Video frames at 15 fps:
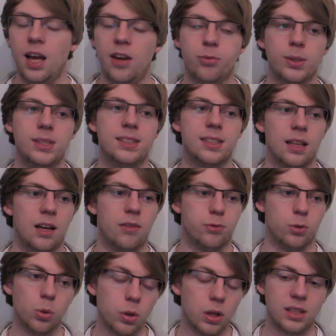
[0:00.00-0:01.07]
If we still have
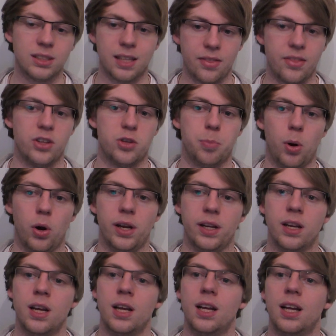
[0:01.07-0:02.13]
Rulers at this point,